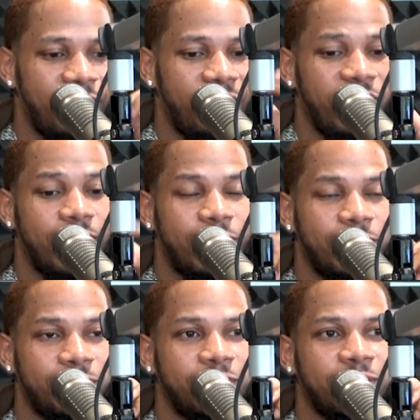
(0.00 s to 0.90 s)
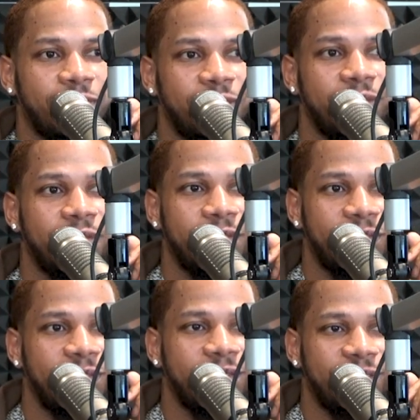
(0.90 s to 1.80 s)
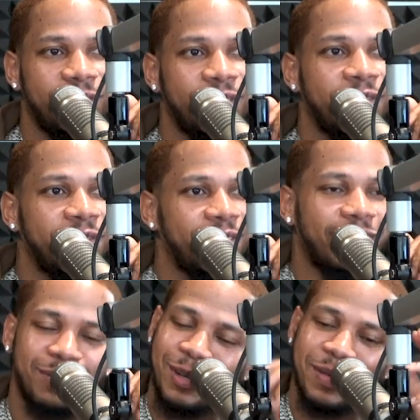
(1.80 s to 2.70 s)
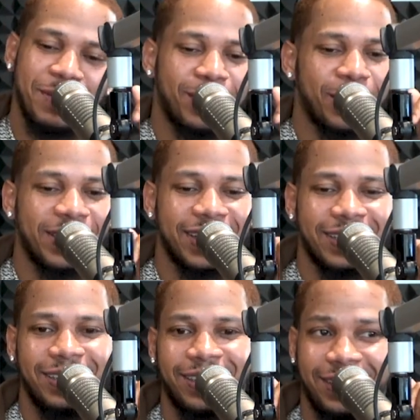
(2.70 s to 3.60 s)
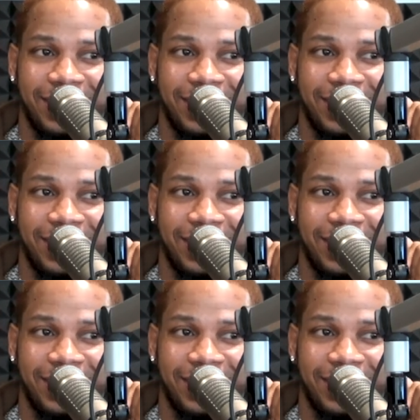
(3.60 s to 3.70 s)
(not speaking)